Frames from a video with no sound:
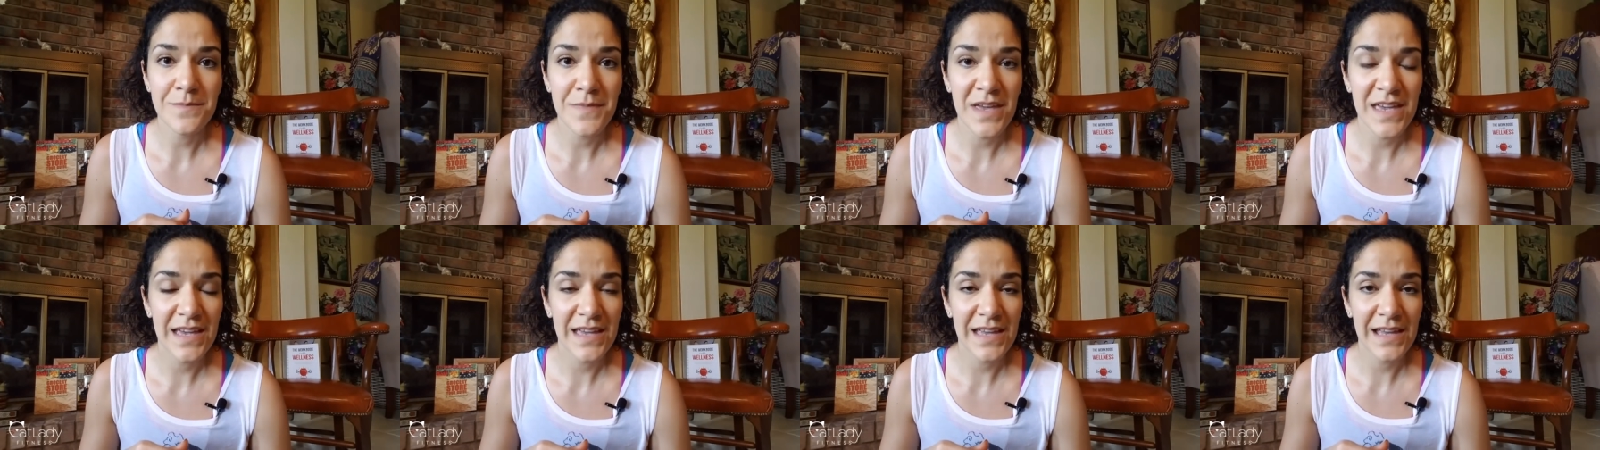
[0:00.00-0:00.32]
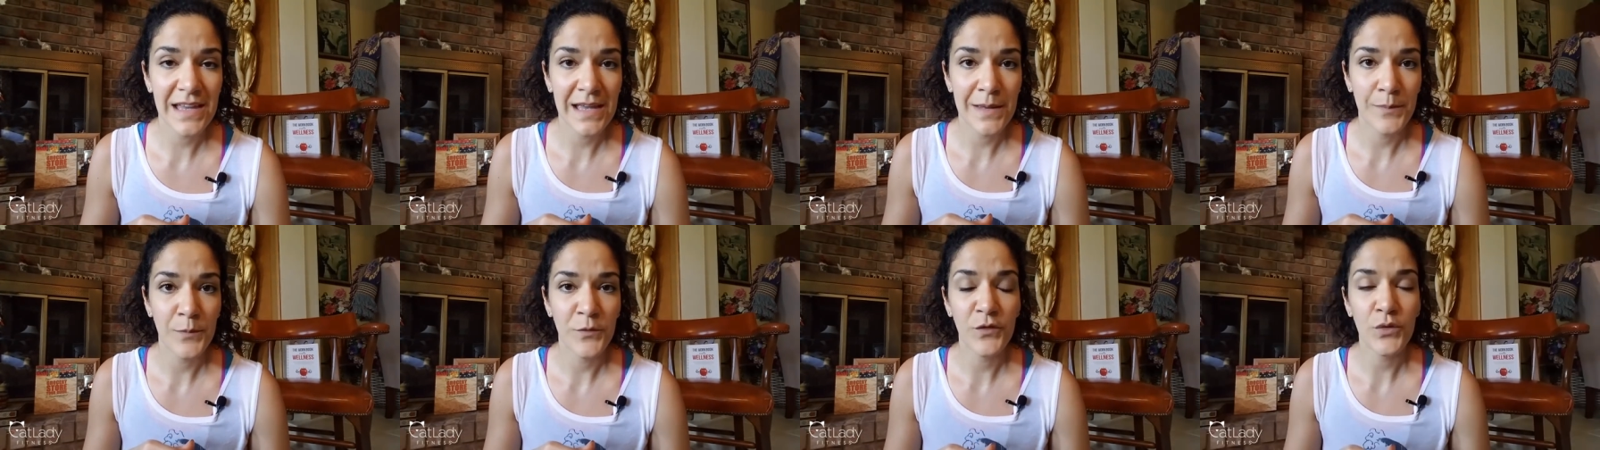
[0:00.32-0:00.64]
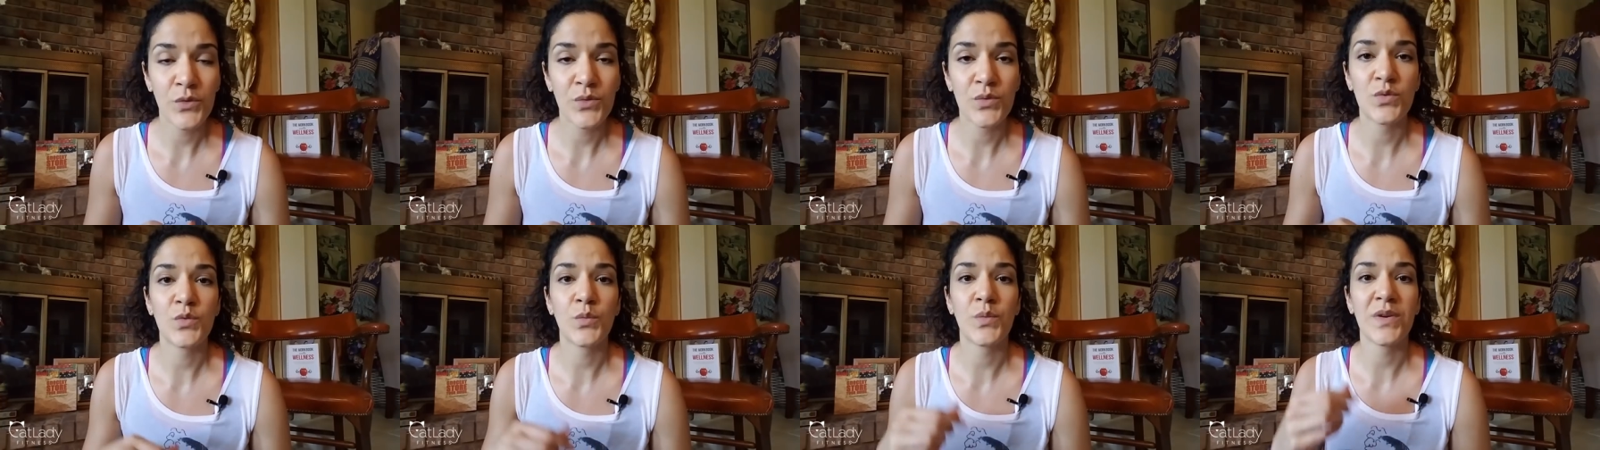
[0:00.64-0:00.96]
making him
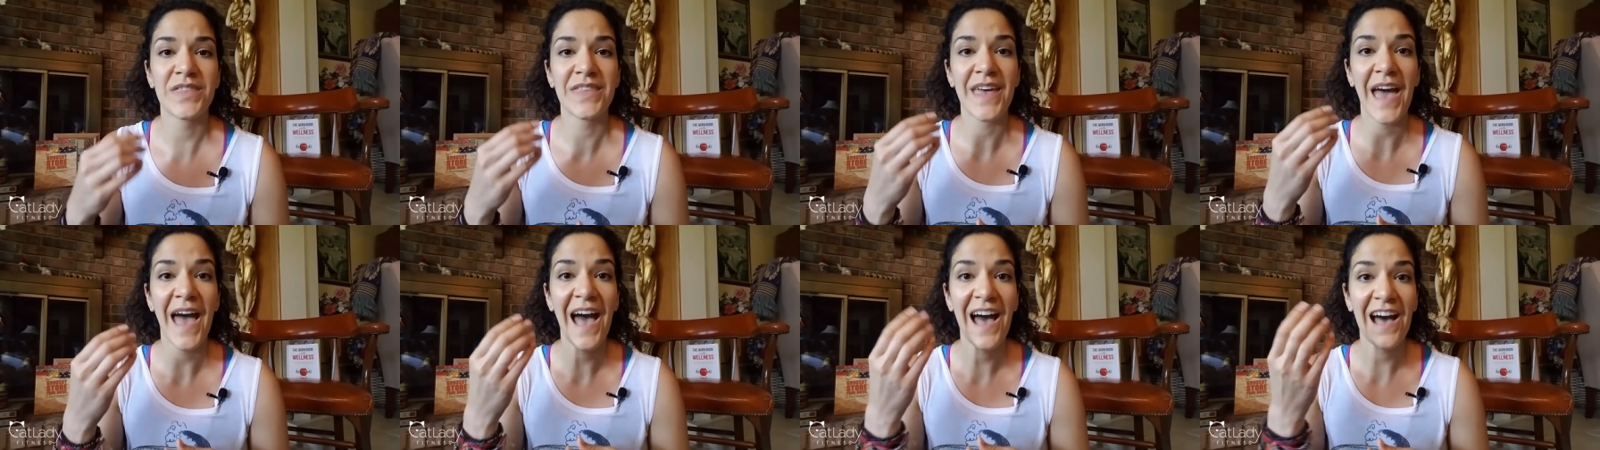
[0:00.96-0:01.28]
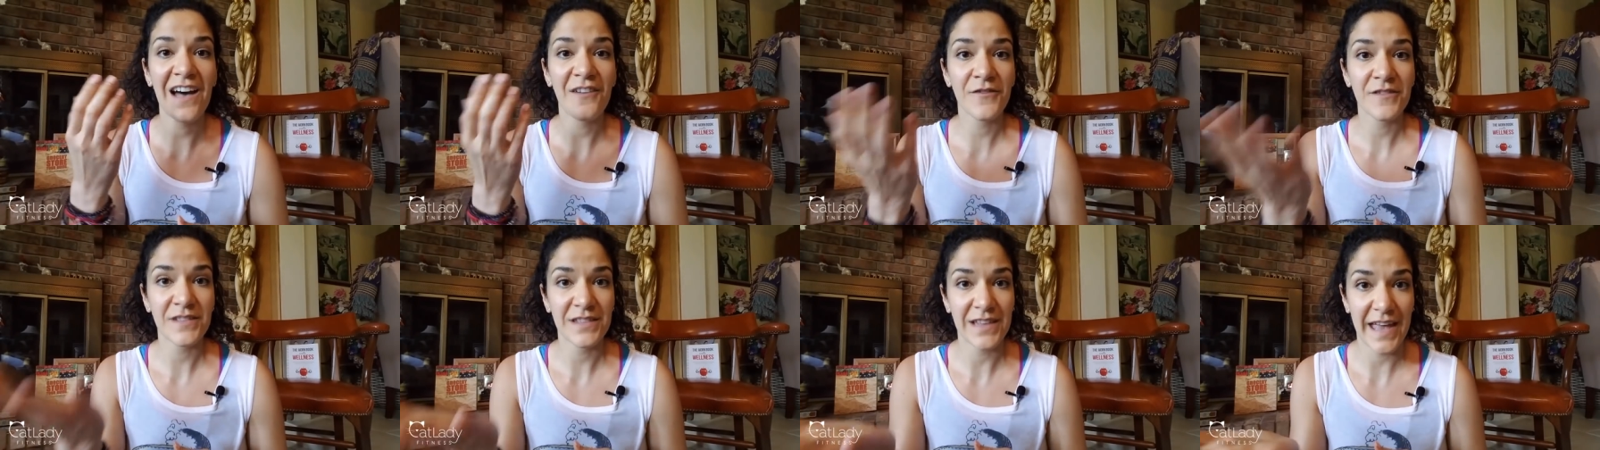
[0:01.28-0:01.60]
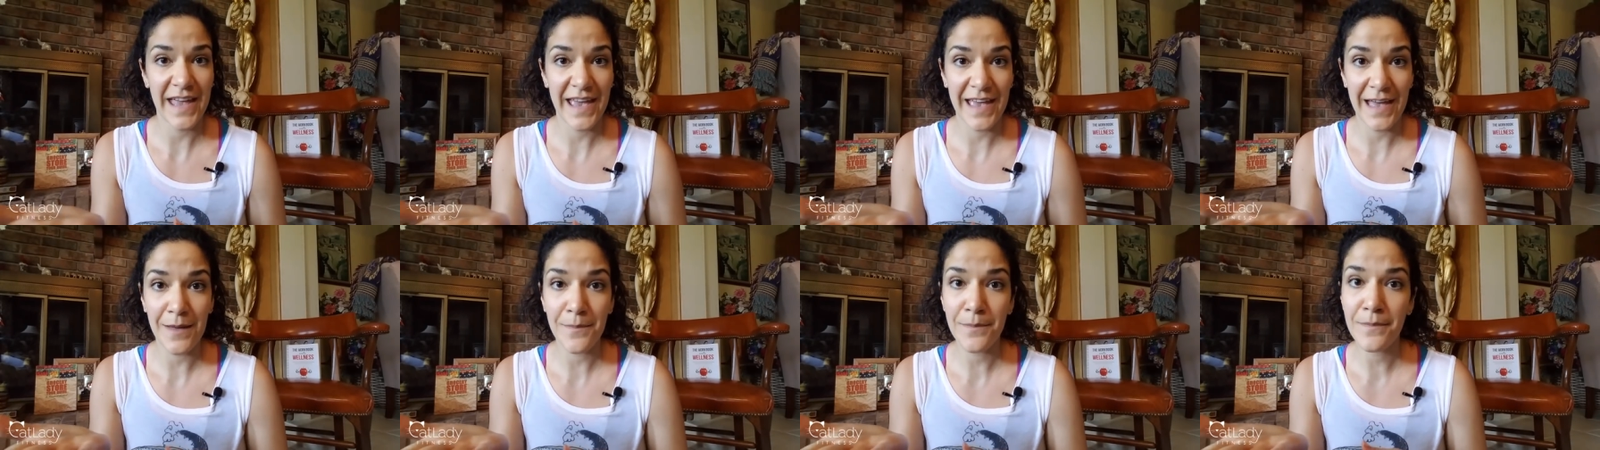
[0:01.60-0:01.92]
food with half
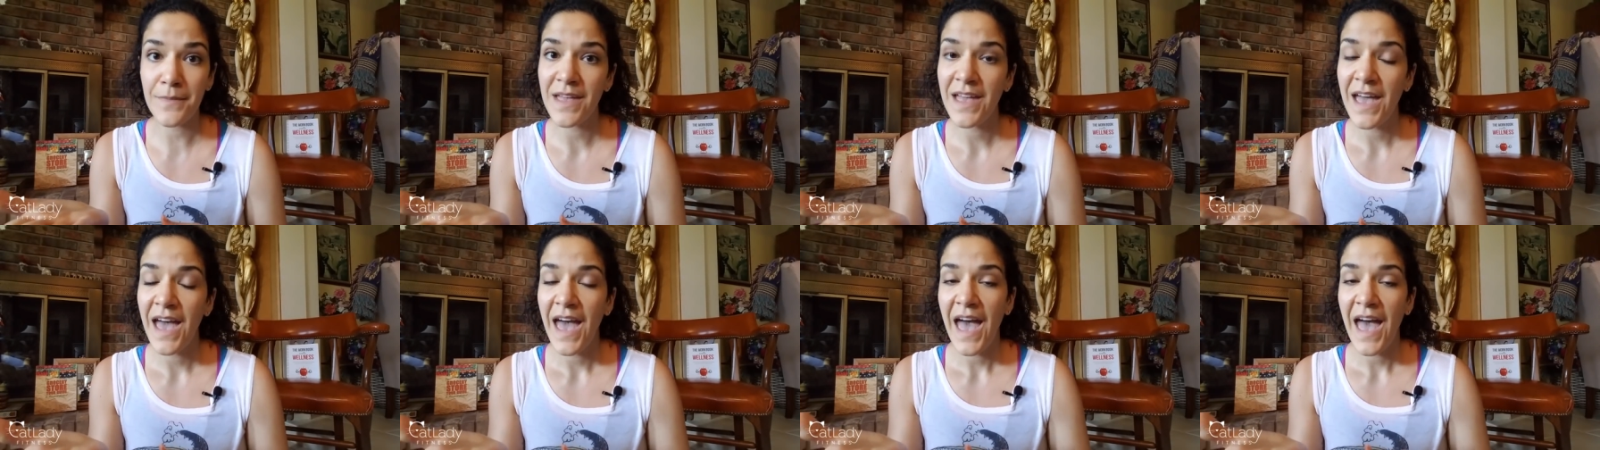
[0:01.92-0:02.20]
lamb